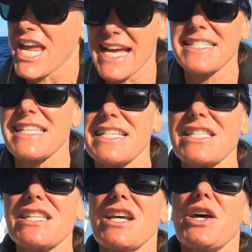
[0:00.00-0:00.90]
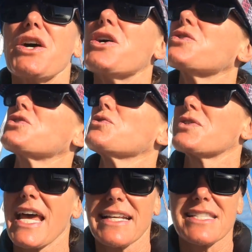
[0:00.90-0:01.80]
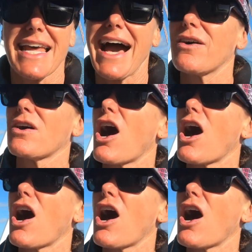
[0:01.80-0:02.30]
chances to test out